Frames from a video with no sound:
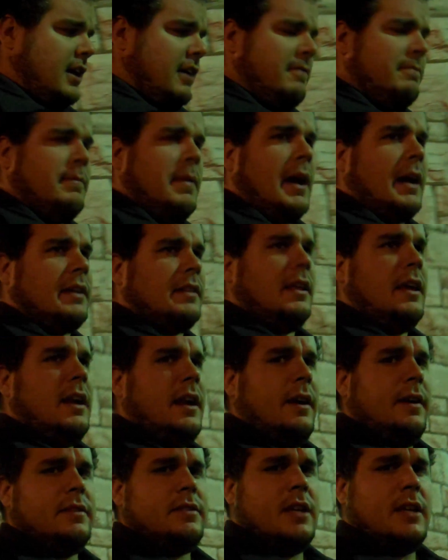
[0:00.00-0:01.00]
even back then,
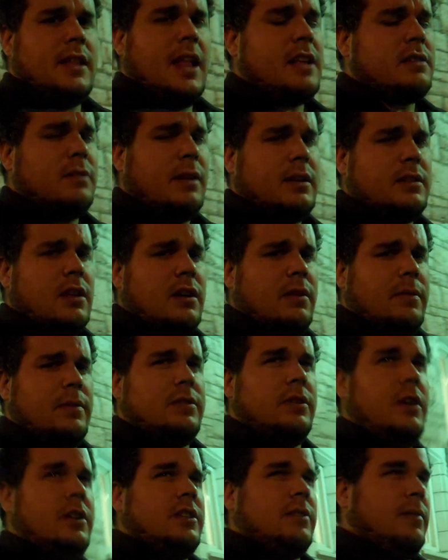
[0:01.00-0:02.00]
I was like, that's when I started
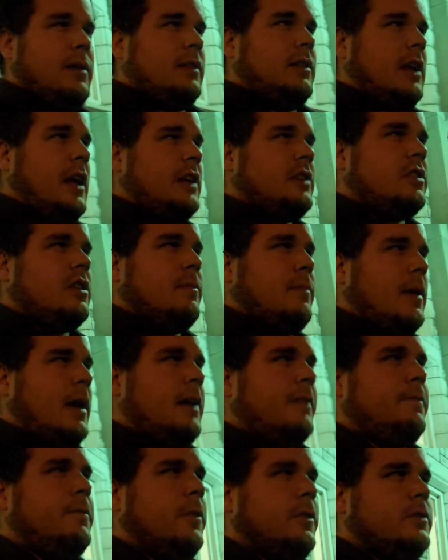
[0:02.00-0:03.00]
researching, like, danger to
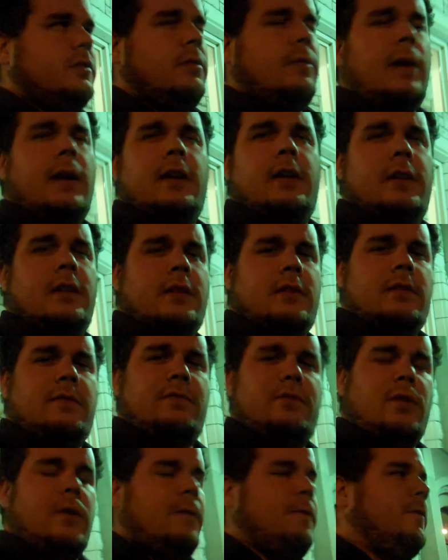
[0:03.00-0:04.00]
manifold, so why did his
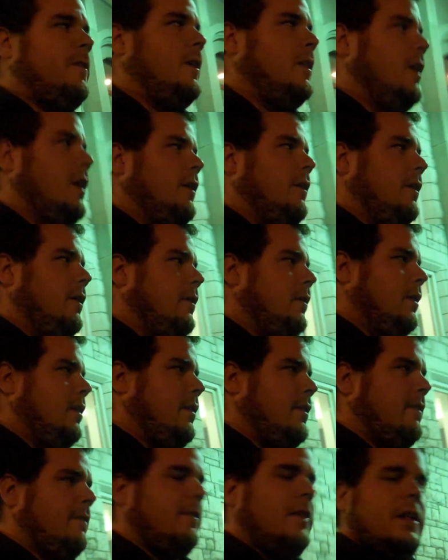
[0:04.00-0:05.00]
floor fall
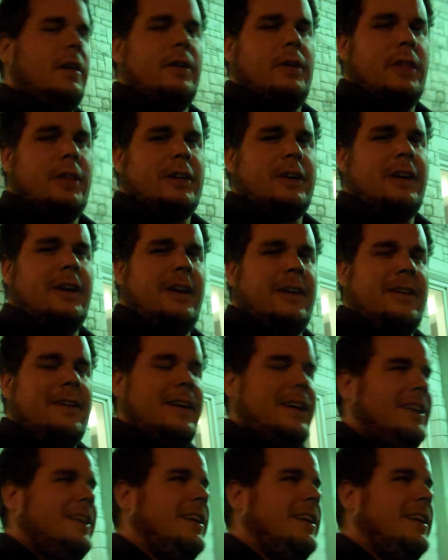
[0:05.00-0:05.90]
out of the car, right?